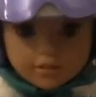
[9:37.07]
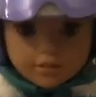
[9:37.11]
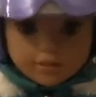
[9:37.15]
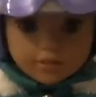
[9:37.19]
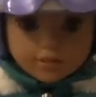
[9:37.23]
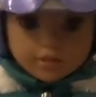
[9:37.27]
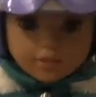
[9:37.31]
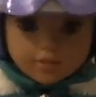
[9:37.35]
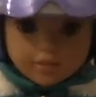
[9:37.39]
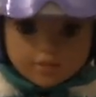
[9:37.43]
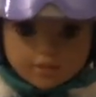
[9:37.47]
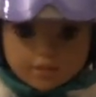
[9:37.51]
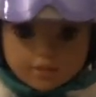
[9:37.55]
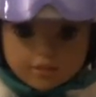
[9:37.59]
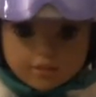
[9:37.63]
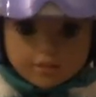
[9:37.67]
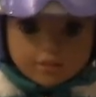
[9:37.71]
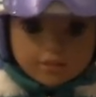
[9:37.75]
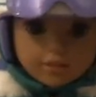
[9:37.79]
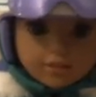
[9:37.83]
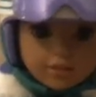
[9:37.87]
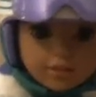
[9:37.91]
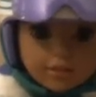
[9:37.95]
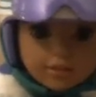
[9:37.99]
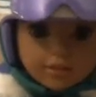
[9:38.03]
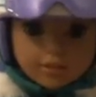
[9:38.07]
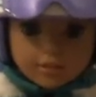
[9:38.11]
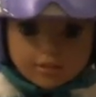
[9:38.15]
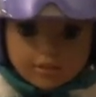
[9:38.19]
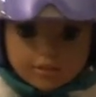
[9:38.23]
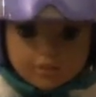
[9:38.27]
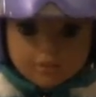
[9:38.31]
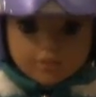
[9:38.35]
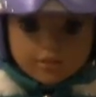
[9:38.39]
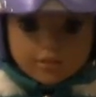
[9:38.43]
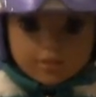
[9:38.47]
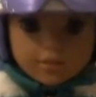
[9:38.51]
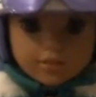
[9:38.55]
It's all really well
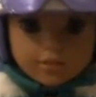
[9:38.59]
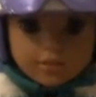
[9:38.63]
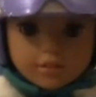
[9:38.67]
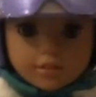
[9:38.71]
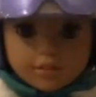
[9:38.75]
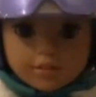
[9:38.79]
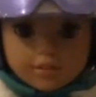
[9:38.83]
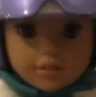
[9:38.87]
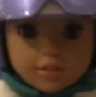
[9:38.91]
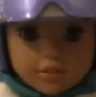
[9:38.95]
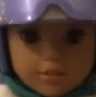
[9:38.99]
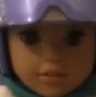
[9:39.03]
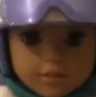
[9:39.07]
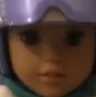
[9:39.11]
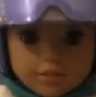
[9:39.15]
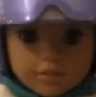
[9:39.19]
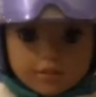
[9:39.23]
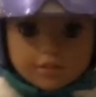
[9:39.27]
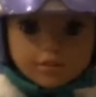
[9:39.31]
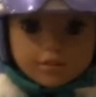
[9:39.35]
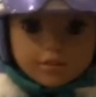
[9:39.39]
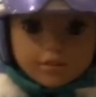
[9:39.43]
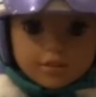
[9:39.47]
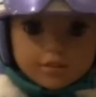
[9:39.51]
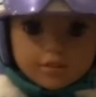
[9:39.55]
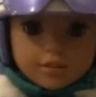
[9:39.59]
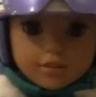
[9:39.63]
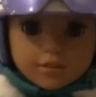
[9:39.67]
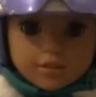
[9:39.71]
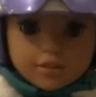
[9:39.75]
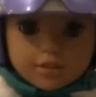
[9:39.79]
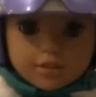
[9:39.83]
made and just